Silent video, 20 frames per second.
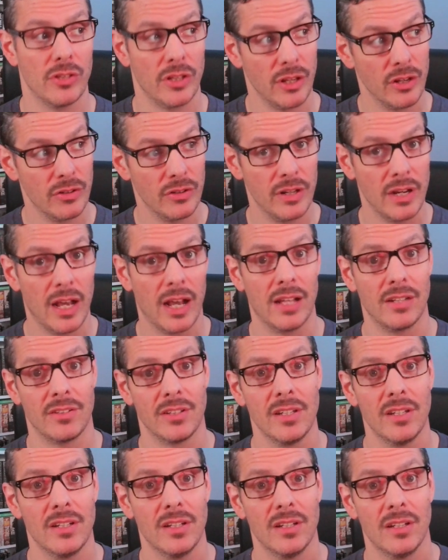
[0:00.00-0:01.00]
They are not
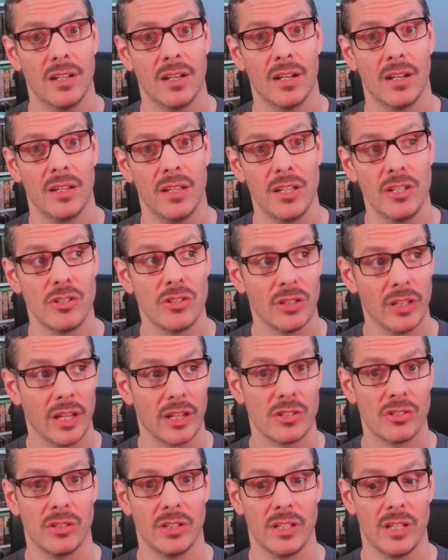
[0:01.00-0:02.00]
uh,
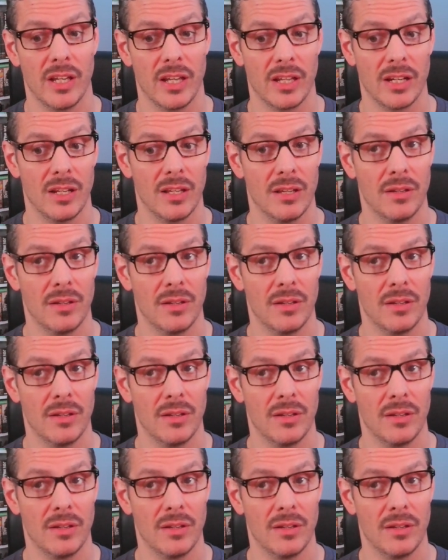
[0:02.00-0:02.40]
intellectually and,